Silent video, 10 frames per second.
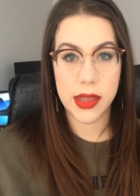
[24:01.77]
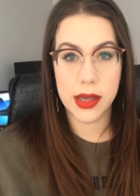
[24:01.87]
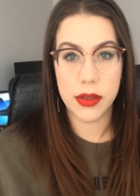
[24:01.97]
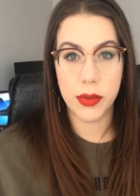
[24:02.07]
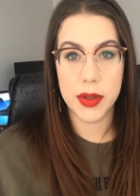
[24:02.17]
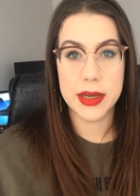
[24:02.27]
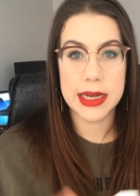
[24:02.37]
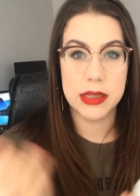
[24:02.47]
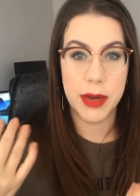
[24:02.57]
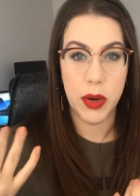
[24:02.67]
I think throughout the
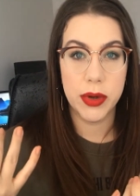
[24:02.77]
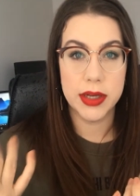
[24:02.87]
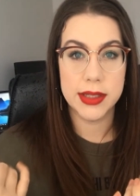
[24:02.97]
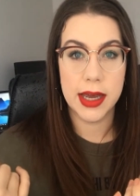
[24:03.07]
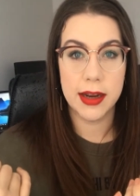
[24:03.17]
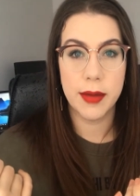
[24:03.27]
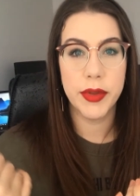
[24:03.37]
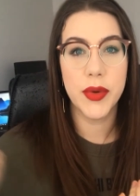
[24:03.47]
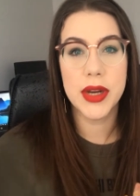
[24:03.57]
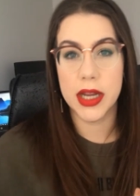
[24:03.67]
day as my oils kind of
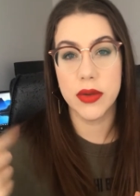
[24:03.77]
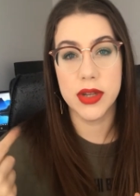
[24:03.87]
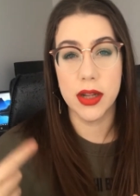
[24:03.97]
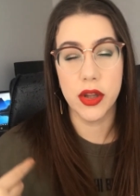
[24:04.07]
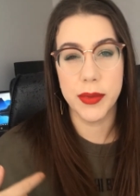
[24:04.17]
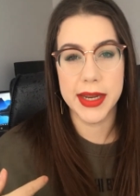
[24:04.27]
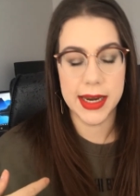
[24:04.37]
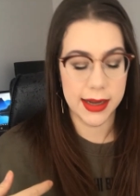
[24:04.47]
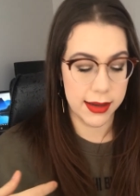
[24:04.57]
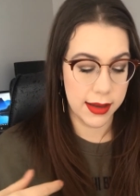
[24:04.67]
come through, and I used an
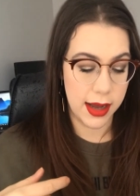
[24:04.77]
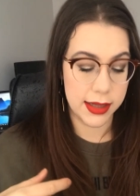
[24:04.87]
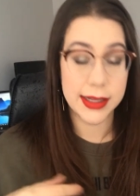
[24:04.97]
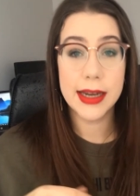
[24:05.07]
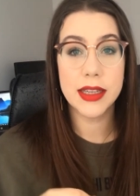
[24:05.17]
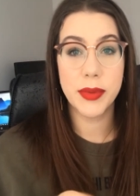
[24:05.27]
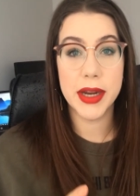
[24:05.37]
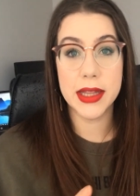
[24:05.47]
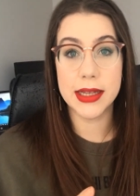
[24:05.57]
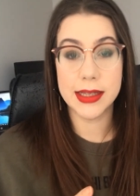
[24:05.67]
illuminating setting
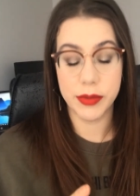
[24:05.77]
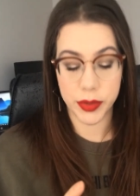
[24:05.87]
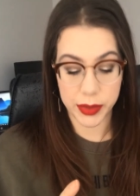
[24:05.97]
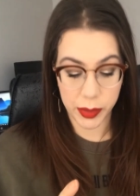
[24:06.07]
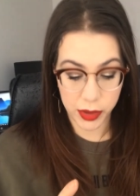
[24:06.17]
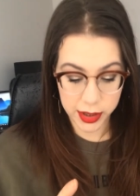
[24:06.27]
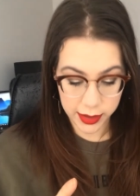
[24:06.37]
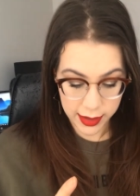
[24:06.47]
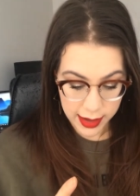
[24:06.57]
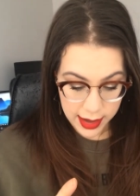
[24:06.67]
spray, and that seemed to really
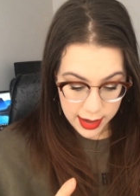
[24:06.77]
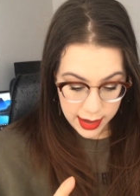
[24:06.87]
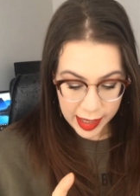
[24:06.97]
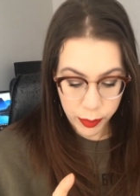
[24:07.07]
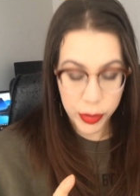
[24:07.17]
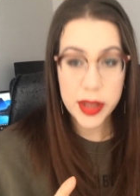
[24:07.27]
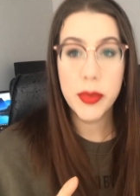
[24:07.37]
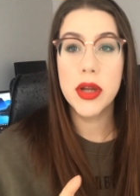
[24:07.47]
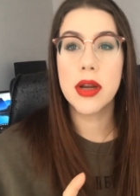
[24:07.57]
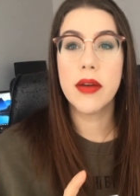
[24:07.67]
work.
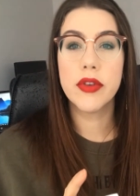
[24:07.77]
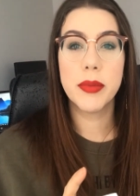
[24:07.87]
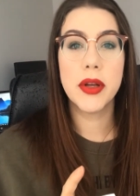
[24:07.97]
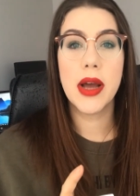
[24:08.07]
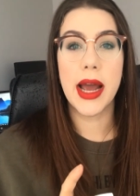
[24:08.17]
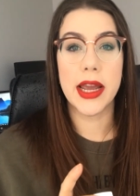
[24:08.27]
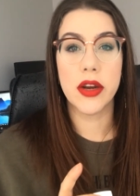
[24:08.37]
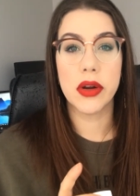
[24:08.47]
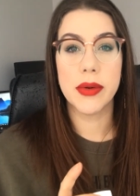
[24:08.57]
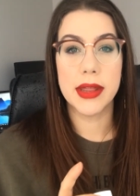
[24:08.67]
Breathable and comfortable, I
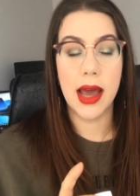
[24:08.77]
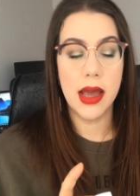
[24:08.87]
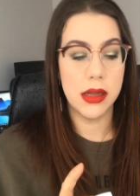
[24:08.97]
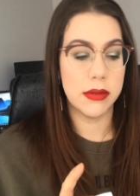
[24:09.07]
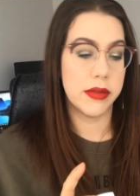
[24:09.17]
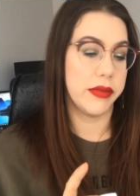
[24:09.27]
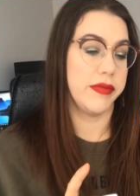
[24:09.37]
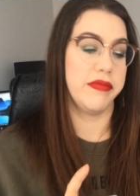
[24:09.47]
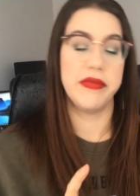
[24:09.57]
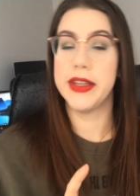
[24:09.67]
agree with that.
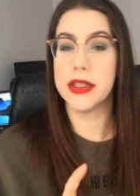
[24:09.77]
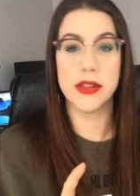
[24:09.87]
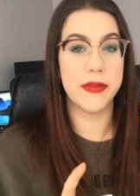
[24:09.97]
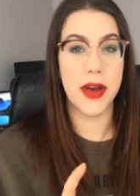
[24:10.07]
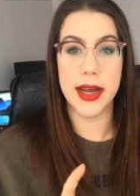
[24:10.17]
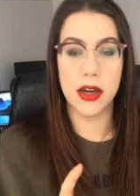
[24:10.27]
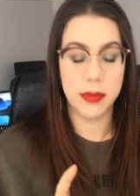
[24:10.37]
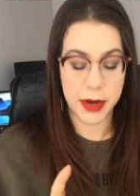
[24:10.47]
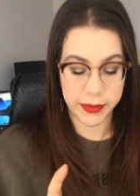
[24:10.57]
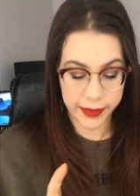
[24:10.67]
Feels fine
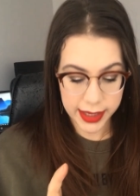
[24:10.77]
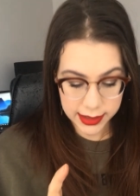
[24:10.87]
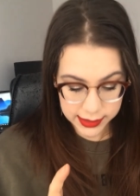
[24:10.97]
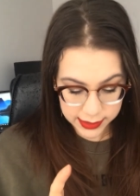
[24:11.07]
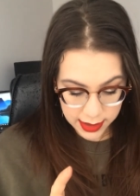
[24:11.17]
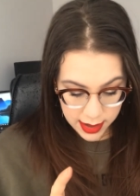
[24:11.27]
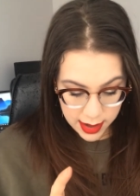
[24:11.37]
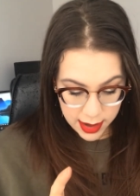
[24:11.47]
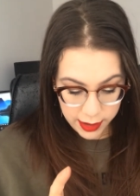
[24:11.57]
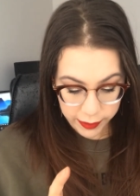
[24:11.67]
on my face.
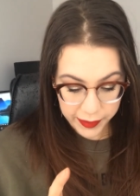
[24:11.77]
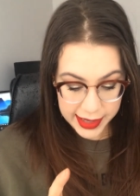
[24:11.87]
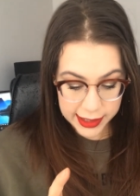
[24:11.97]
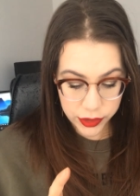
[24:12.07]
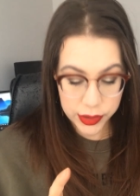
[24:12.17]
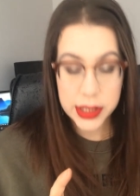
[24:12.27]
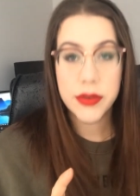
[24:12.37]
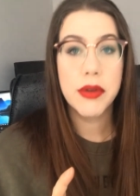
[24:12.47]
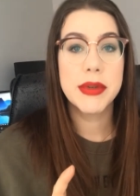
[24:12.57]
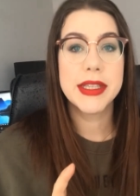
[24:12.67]
Fade and
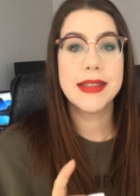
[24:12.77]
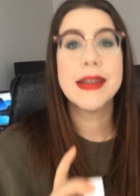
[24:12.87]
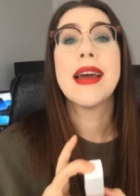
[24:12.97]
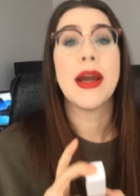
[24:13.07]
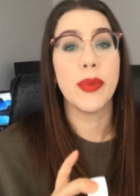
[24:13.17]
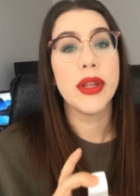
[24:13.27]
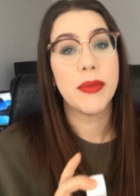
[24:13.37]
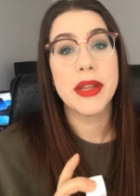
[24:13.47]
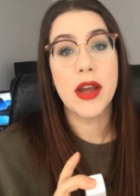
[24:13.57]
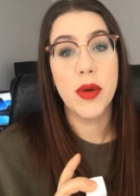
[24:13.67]
transfer resistant, I
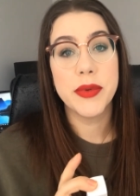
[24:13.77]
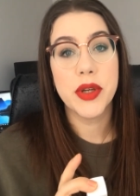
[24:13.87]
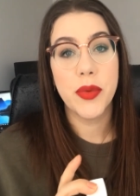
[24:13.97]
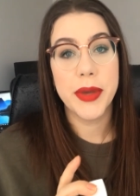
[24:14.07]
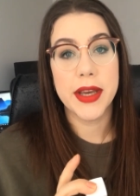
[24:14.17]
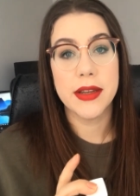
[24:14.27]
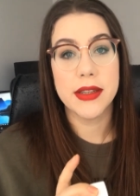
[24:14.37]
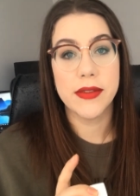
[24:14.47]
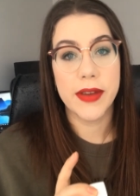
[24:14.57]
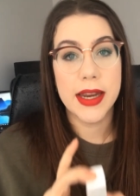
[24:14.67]
really, really hope so,
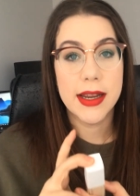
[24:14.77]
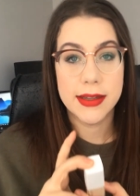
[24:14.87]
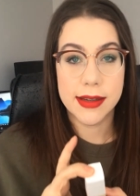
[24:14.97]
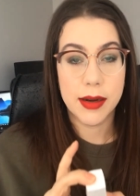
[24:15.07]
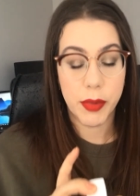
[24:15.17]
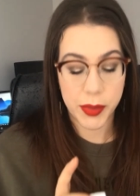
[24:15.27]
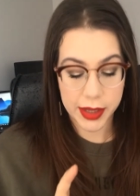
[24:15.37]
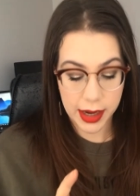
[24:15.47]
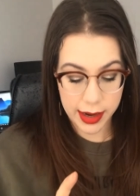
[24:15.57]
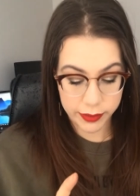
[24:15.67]
because fading is the #1
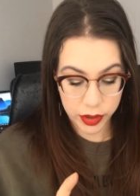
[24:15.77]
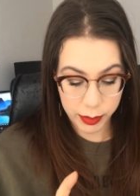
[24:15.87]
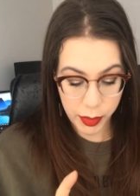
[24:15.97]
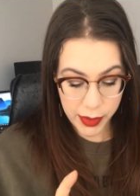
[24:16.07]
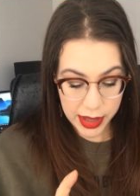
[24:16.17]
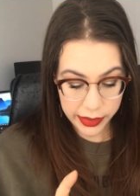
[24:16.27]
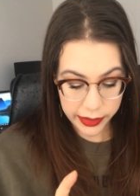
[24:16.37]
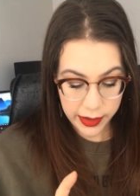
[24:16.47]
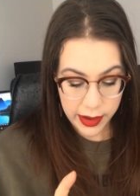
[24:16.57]
thing I have trouble with.